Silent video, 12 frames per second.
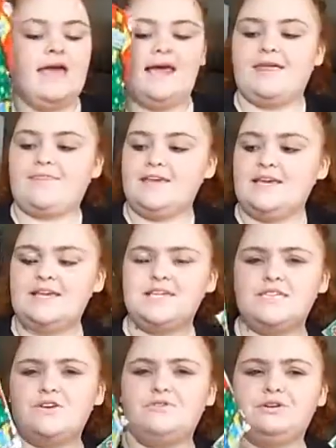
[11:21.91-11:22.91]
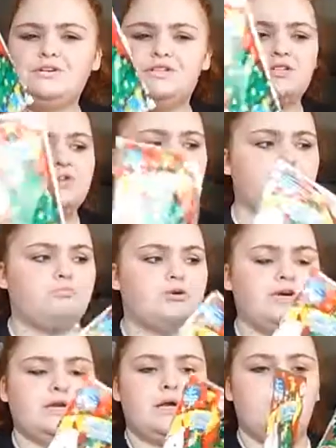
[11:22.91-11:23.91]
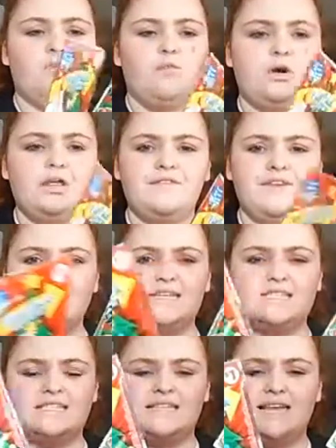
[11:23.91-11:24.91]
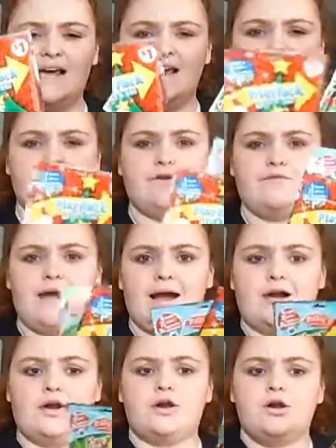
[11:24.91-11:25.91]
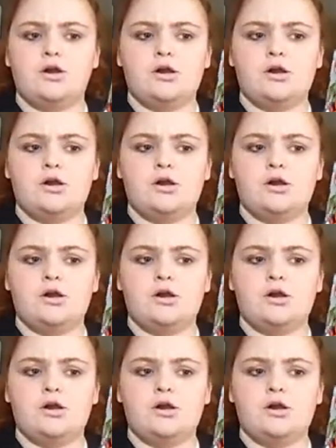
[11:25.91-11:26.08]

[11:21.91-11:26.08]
And I think he's going to bring one of these the day of our